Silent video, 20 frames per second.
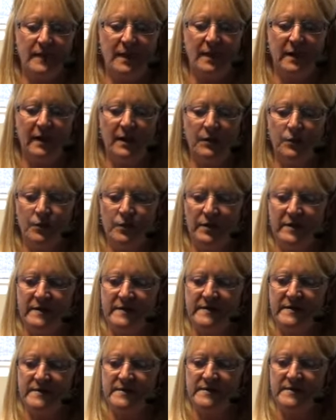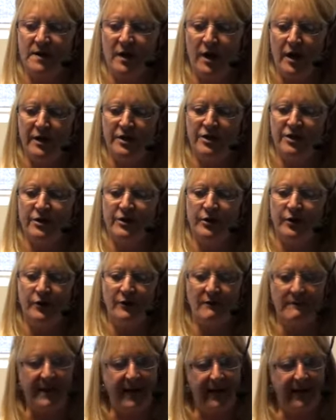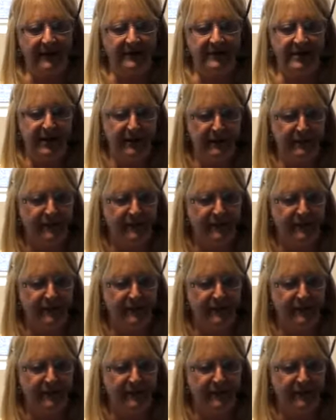it was, I knew about year